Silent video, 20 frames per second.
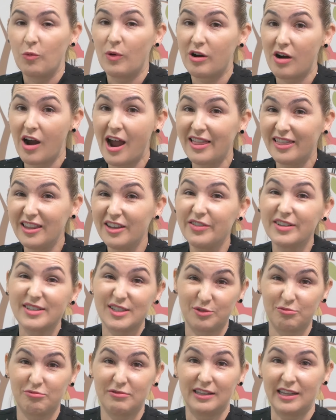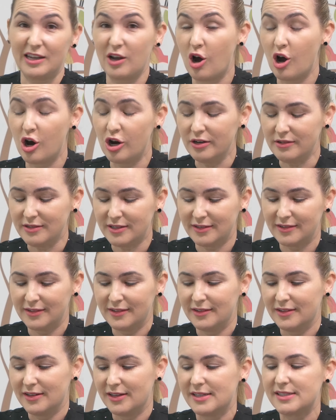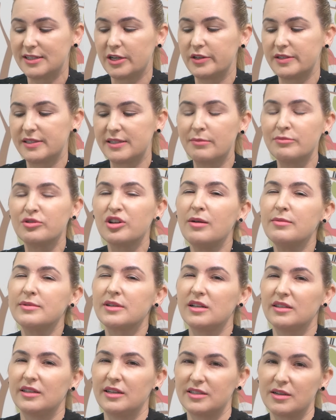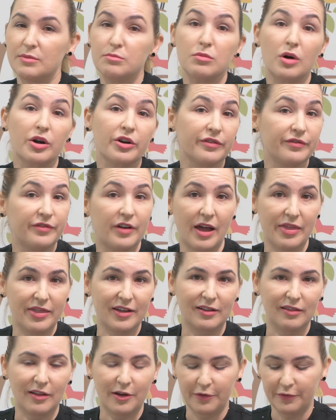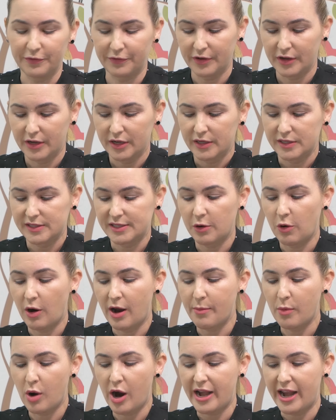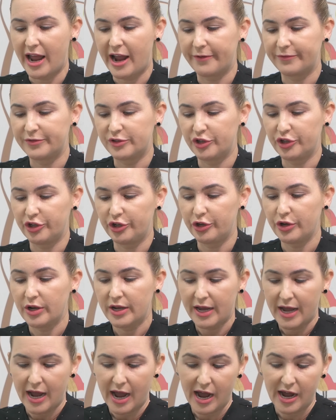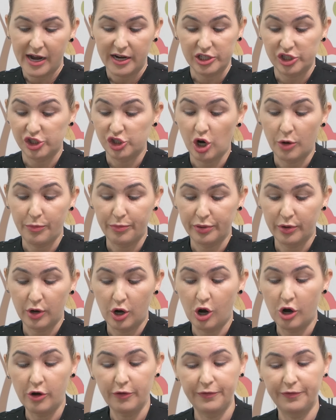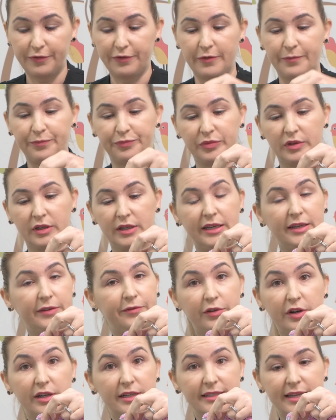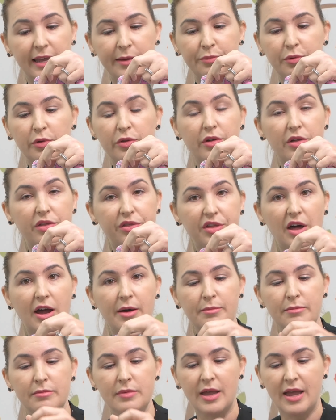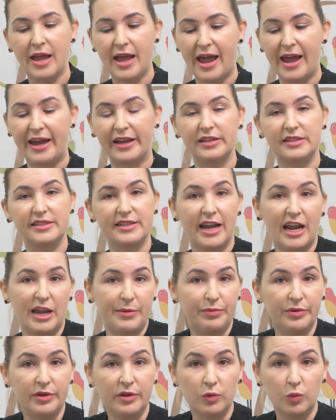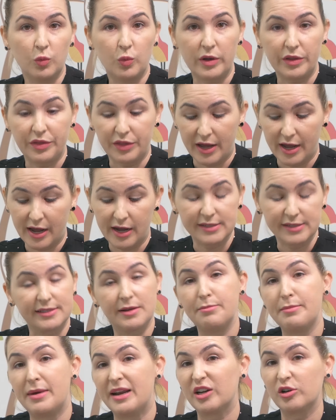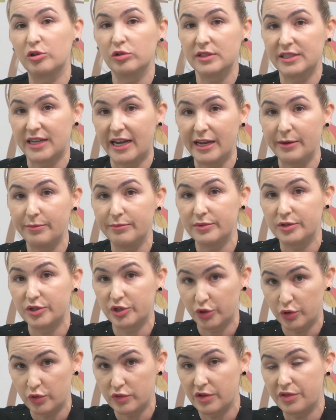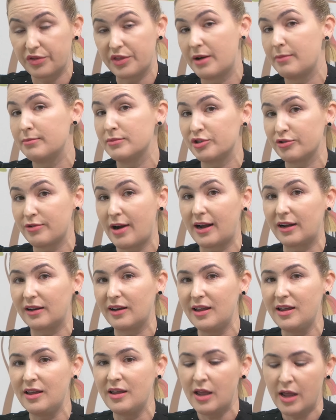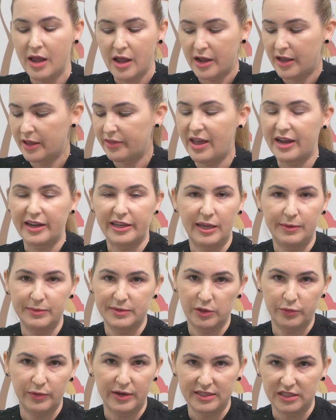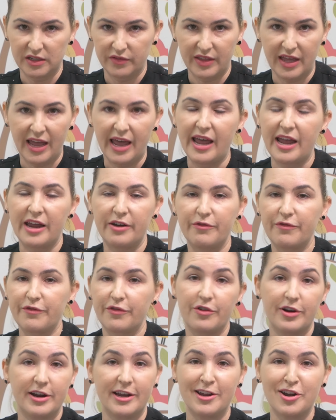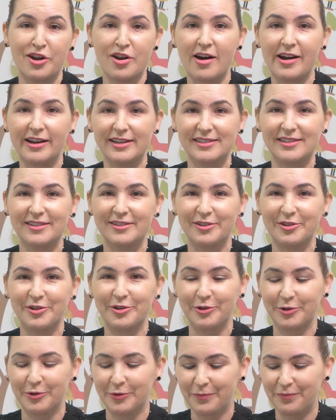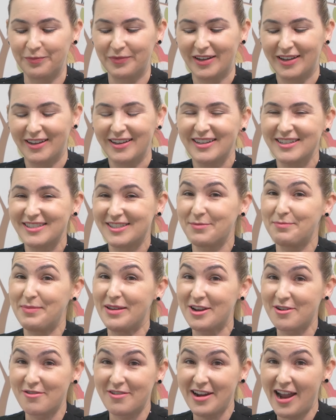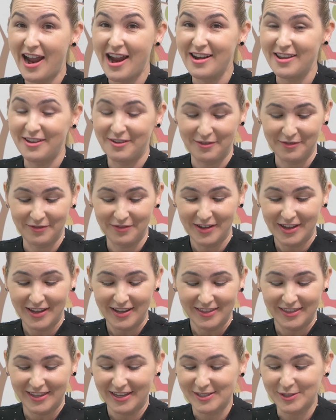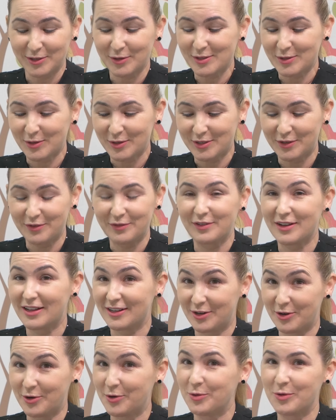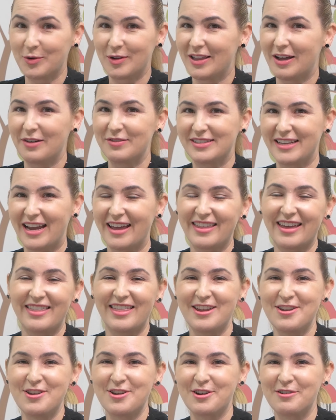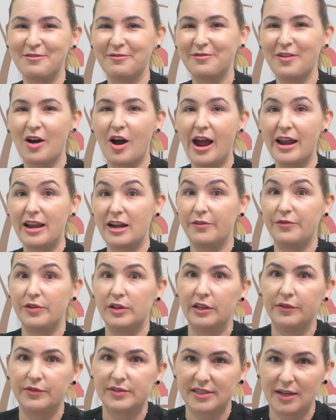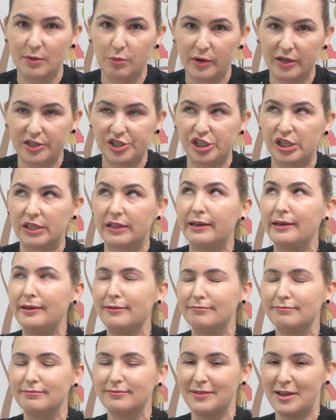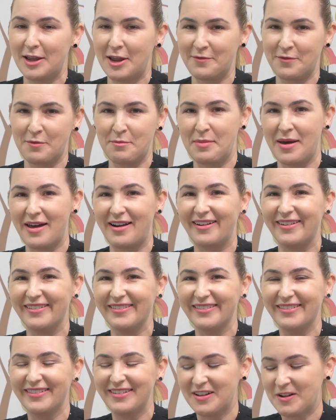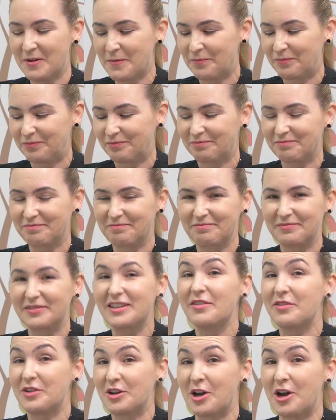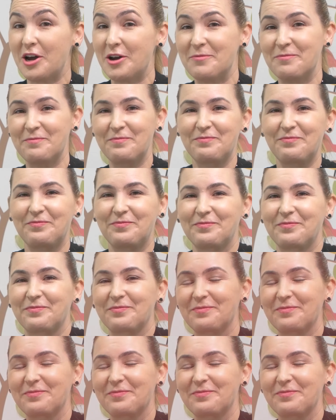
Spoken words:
Where I live, it's really hot, so sometimes I'll need to modify the glove. So I might have to chop off, for example, the thumb and tape it with some medical tape to the thumb directly. That keeps the rest of the hand free and nice and cool. So be creative. There's all sorts of cool gloves out there that you can find, and if you live somewhere chilly, even better. Give it a go.